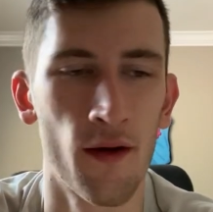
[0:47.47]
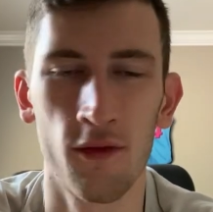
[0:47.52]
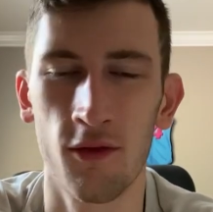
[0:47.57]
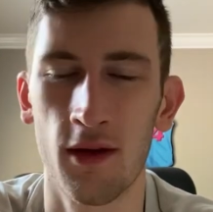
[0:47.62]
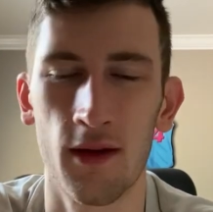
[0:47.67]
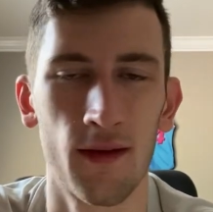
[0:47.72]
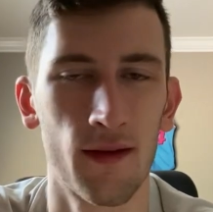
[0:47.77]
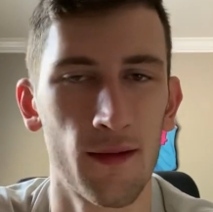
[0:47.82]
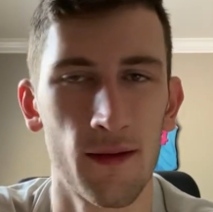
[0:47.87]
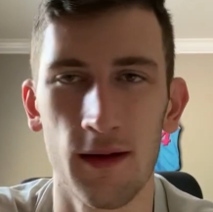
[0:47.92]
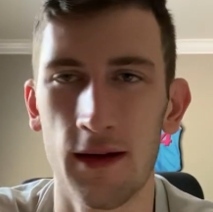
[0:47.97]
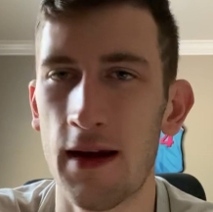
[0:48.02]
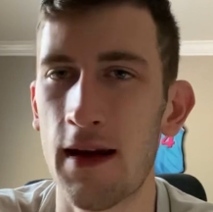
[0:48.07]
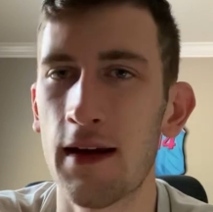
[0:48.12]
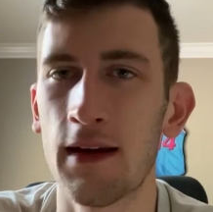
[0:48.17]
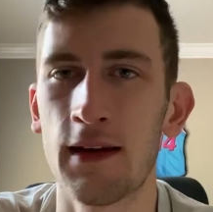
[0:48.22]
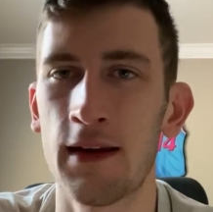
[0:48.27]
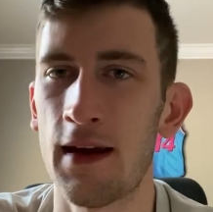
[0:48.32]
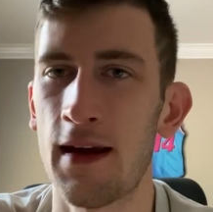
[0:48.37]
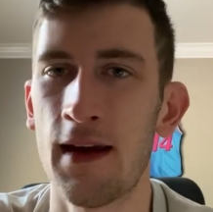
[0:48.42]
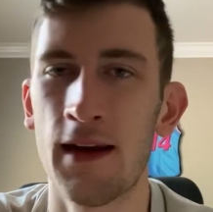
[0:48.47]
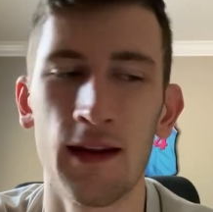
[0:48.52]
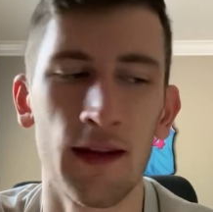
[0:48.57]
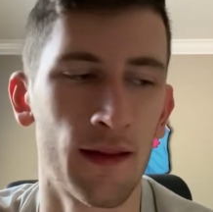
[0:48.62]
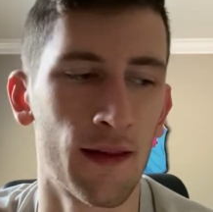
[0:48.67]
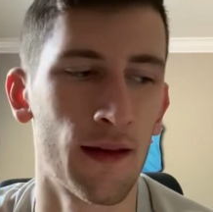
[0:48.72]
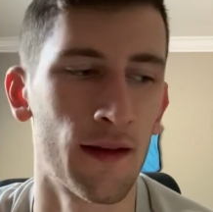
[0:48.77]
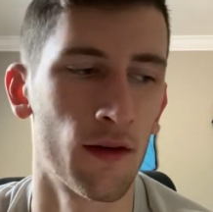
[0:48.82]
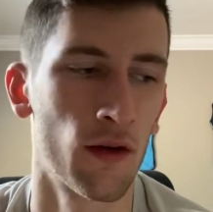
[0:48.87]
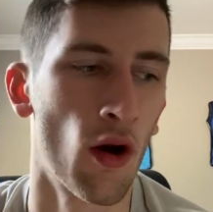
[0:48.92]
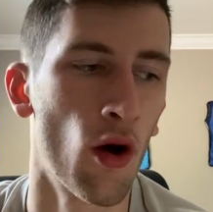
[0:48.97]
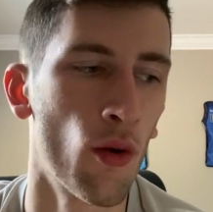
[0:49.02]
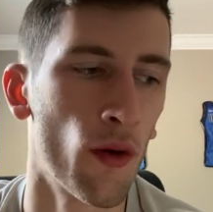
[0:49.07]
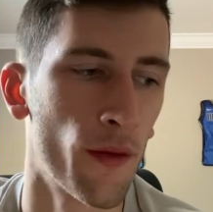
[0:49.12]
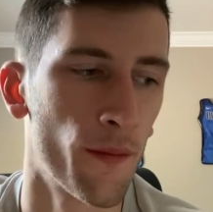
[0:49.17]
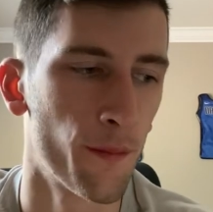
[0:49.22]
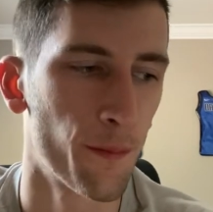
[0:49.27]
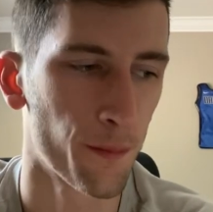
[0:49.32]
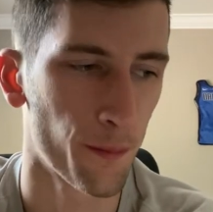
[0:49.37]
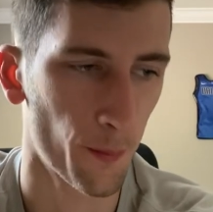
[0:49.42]
Just can't get anything
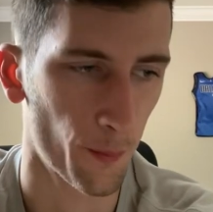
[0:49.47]
going.